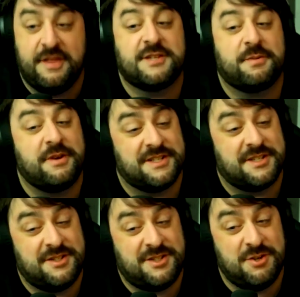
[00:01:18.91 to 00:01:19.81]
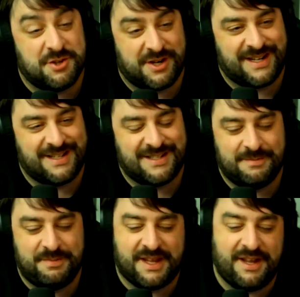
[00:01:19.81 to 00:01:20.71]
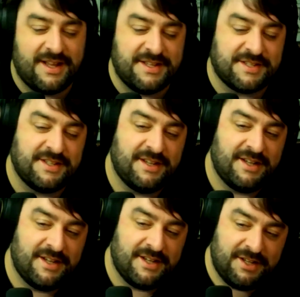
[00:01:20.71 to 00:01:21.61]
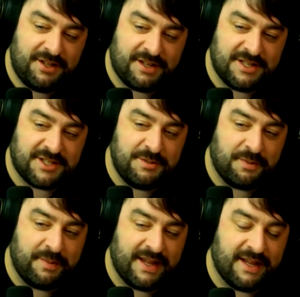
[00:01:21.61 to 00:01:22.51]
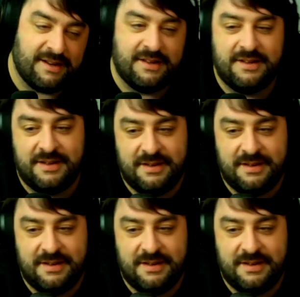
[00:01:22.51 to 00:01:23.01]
This one is 2 drinks because you get Superman